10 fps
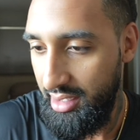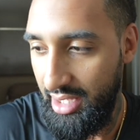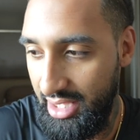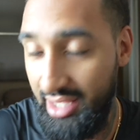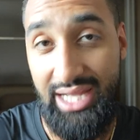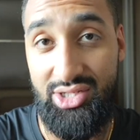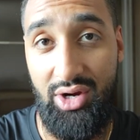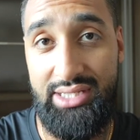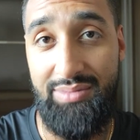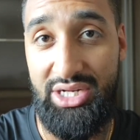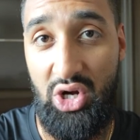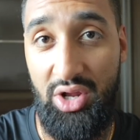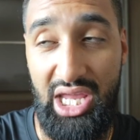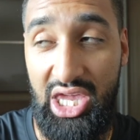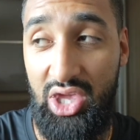And that's crazy, my turn
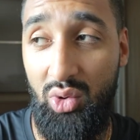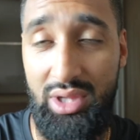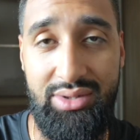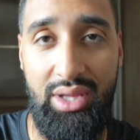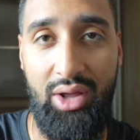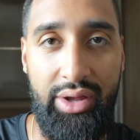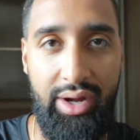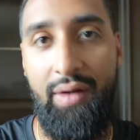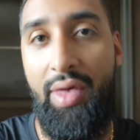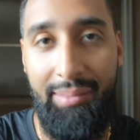in the queue, that's what they call it here.